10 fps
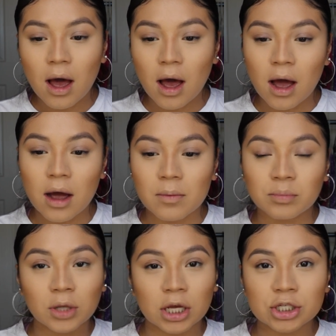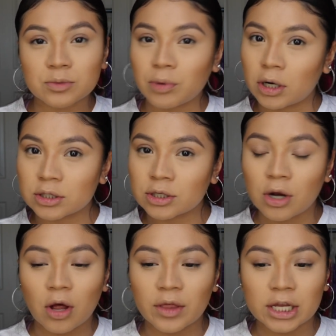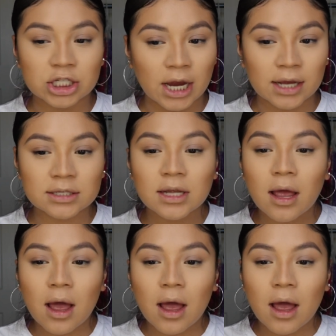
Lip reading: Blush, bronzer, and all that jazz.